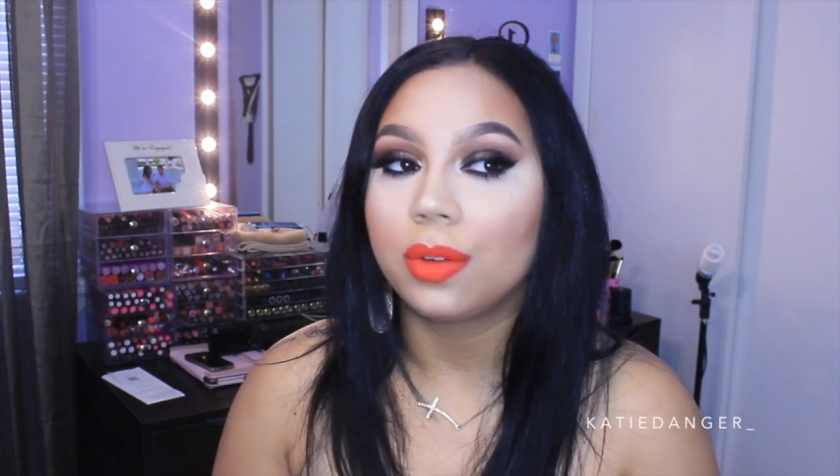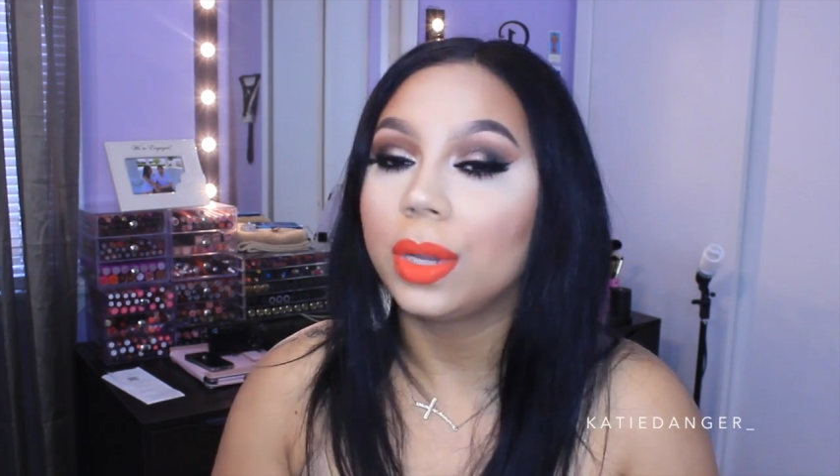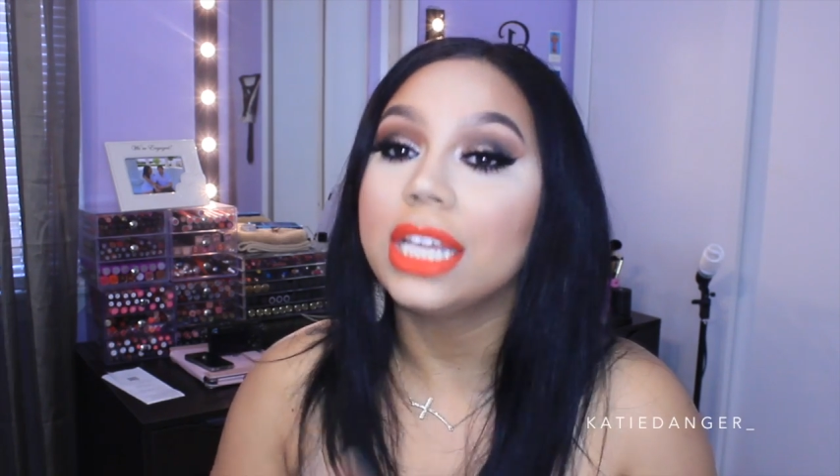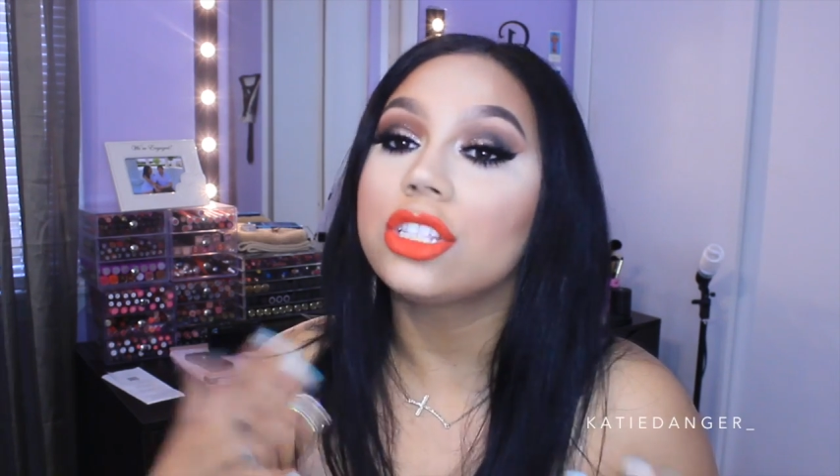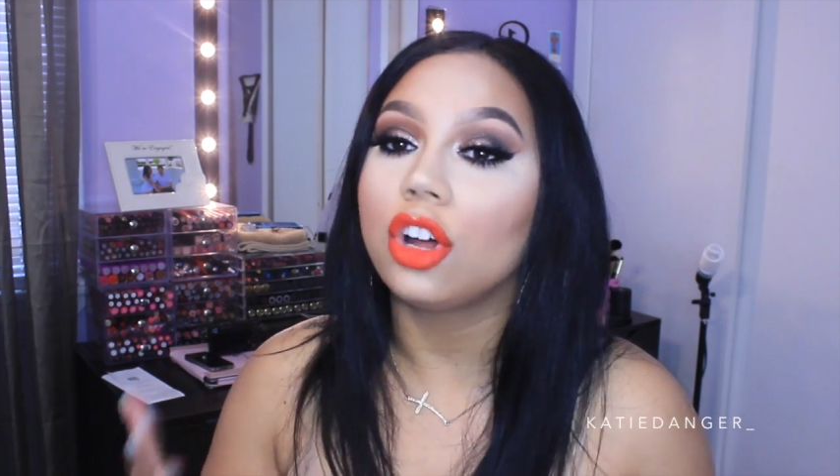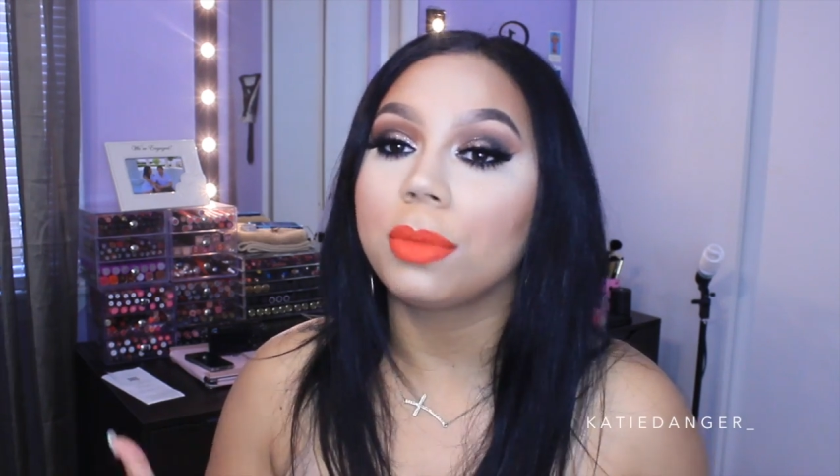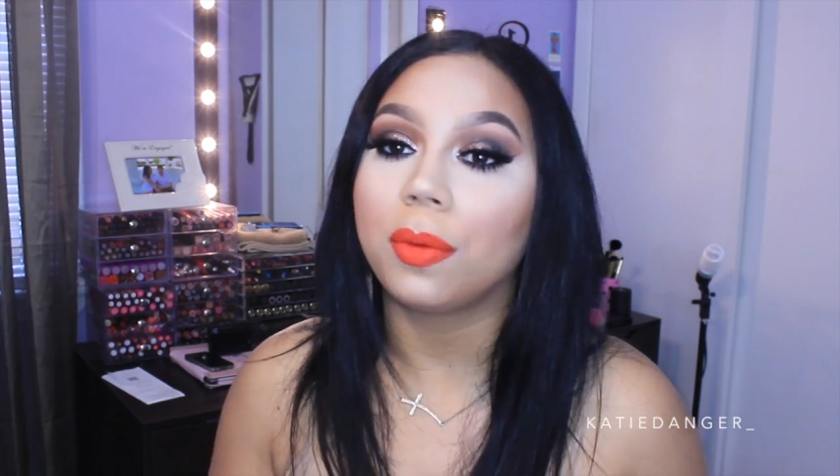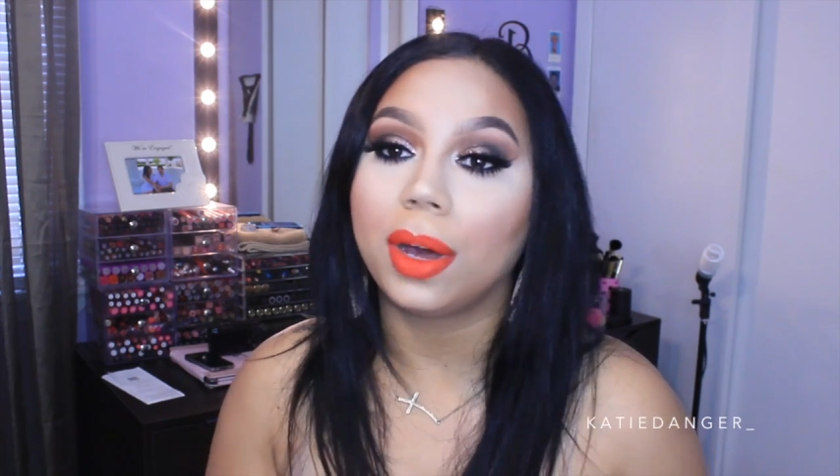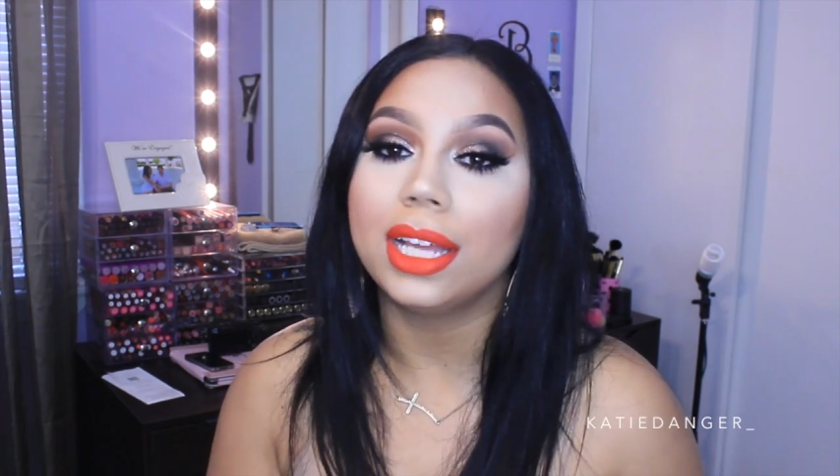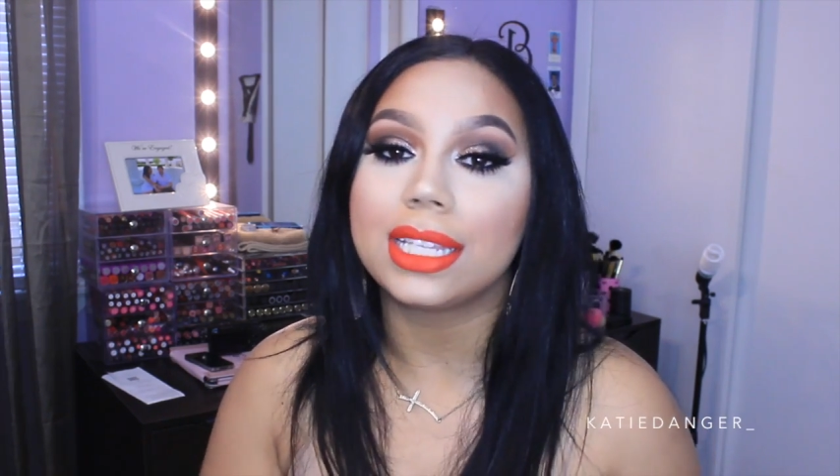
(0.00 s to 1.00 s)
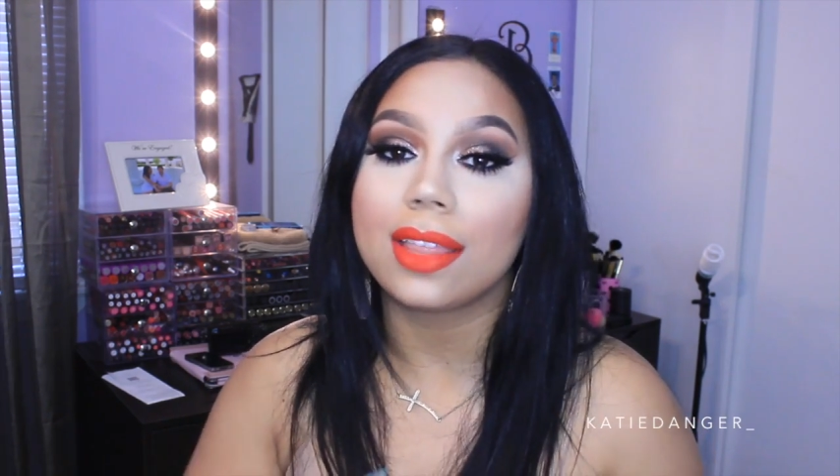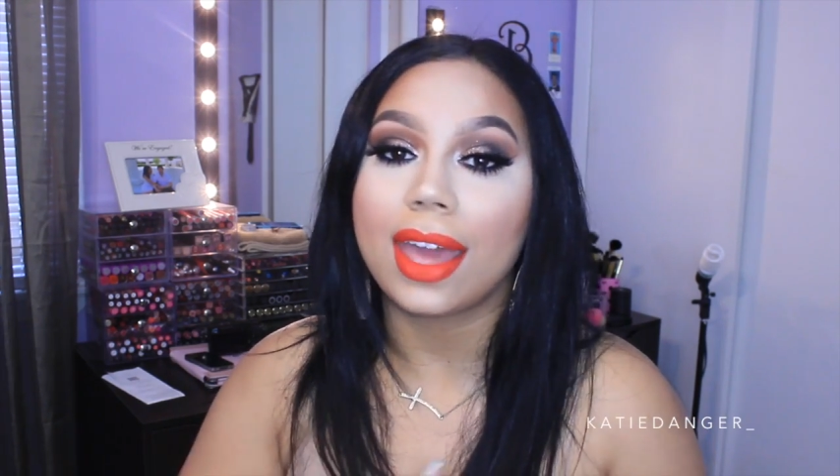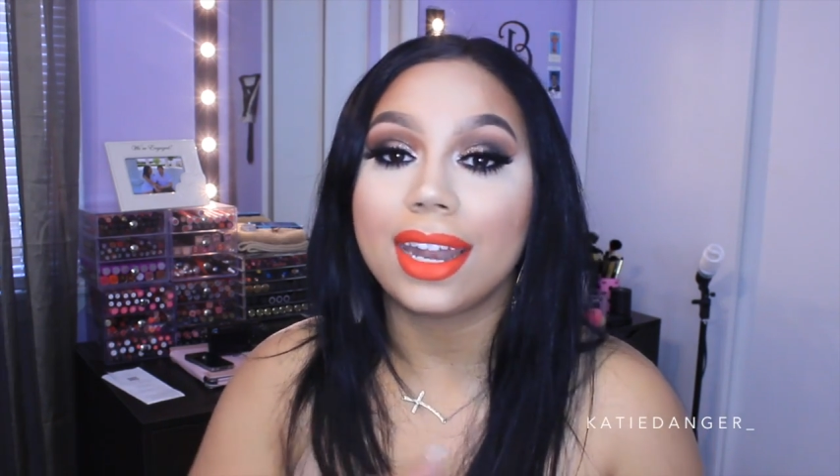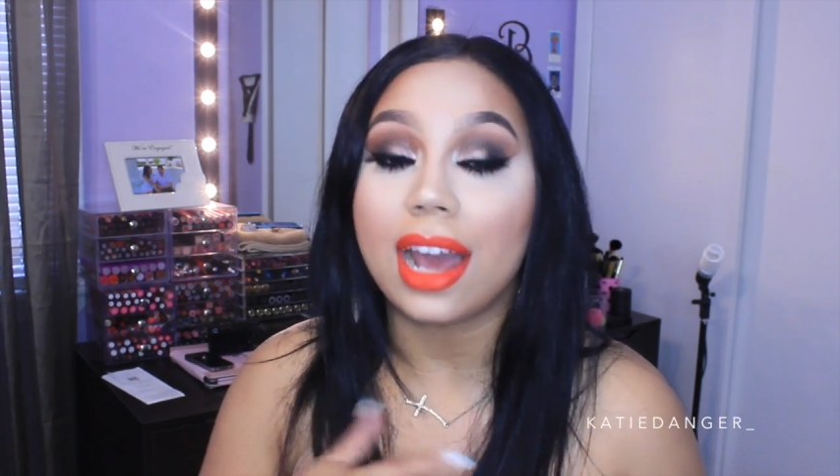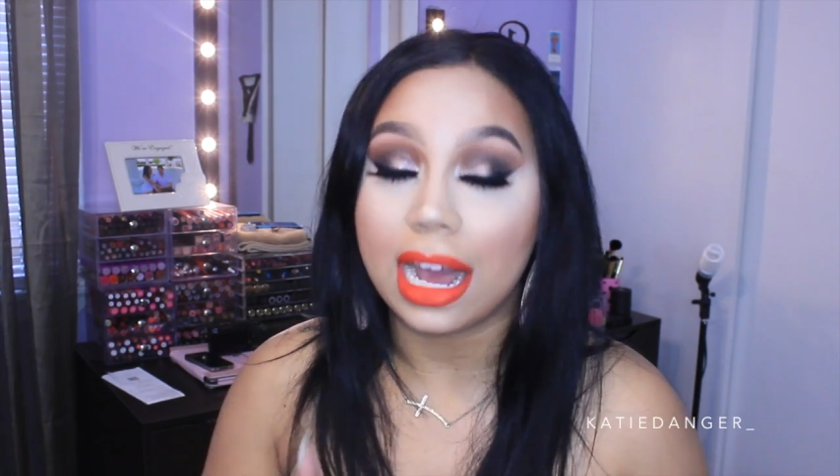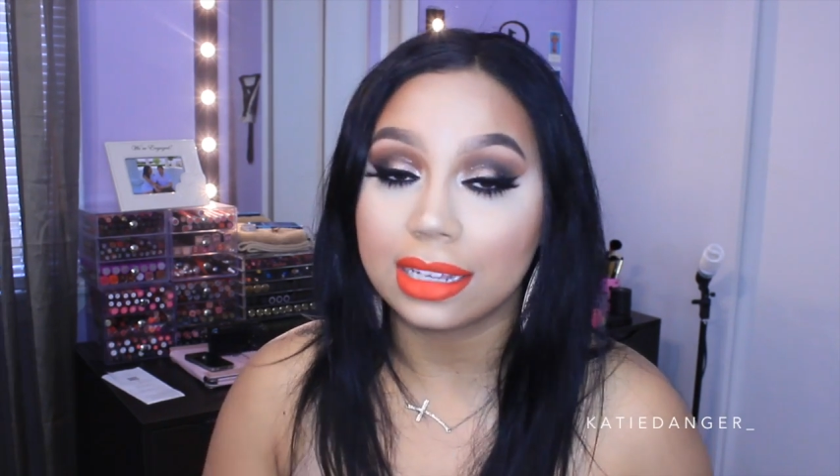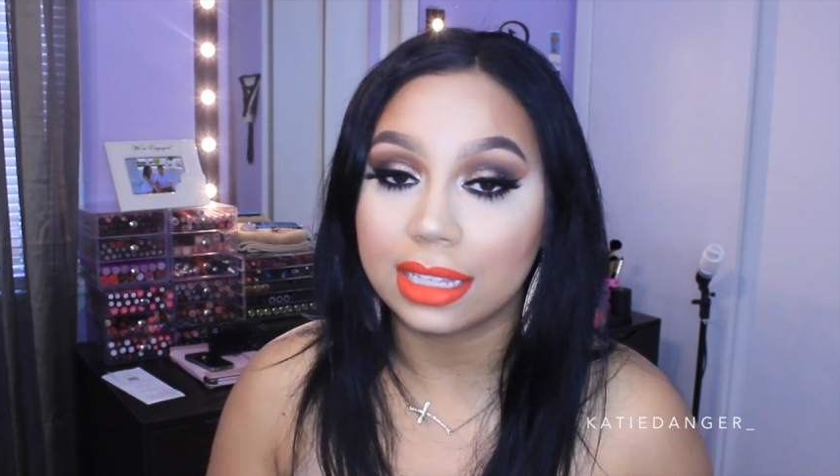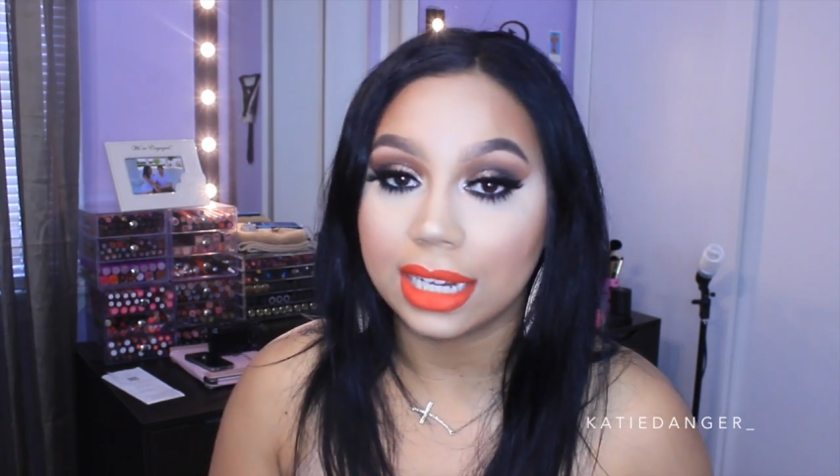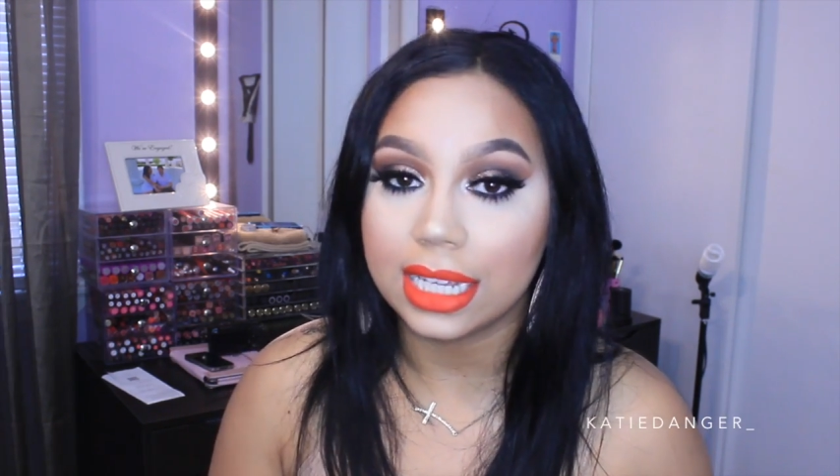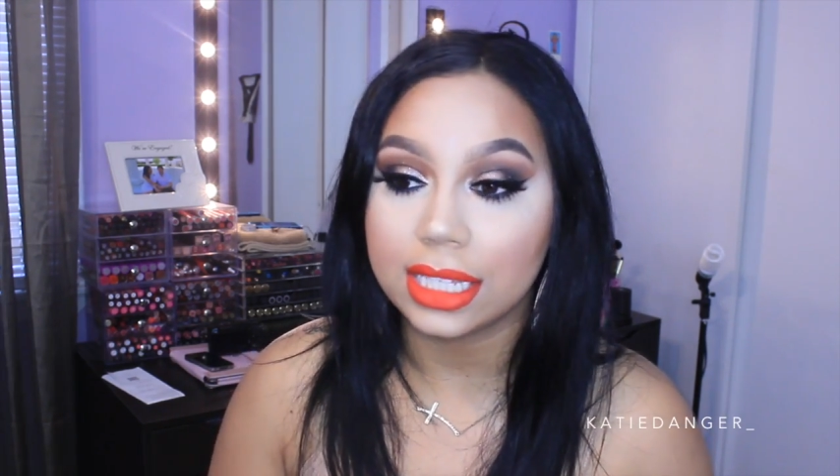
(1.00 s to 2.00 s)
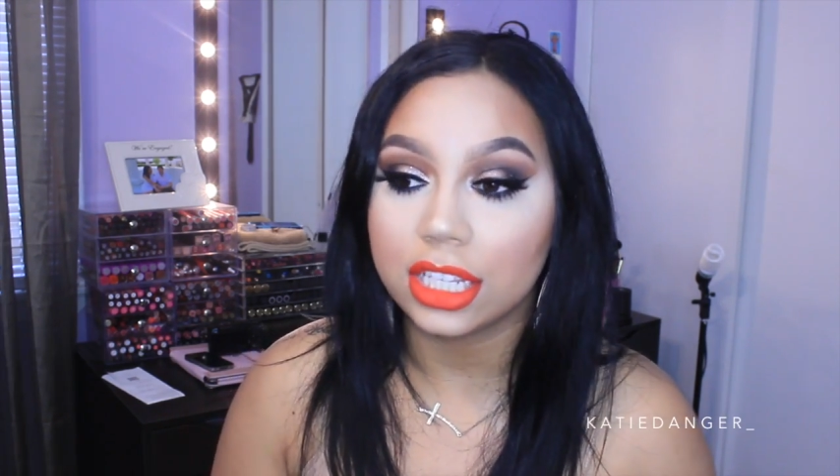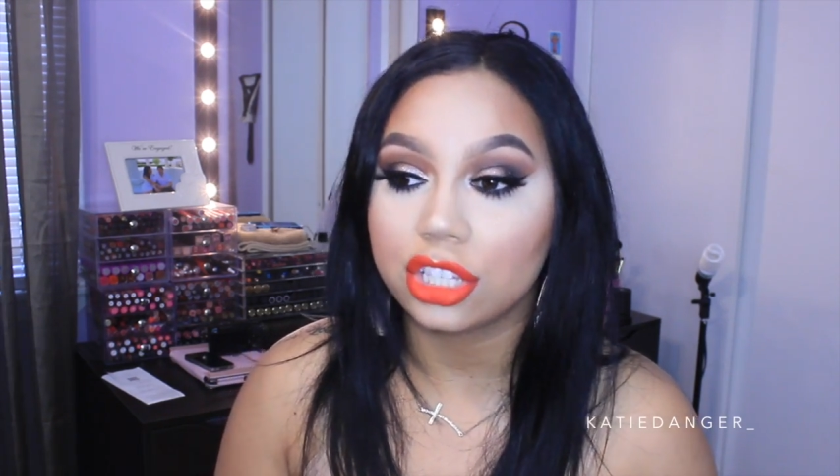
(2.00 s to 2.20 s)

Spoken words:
what he told me was that it oxidizes,